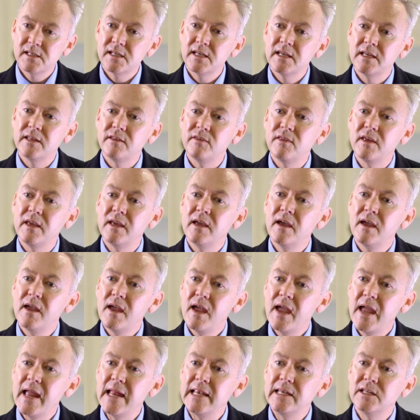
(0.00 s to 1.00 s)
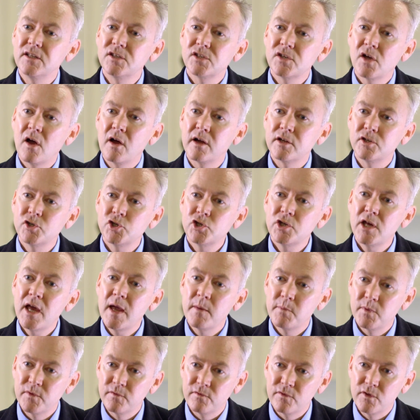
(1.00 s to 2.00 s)
see the inside
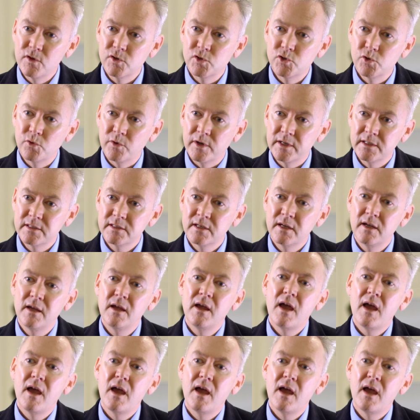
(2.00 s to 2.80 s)
shape of the joint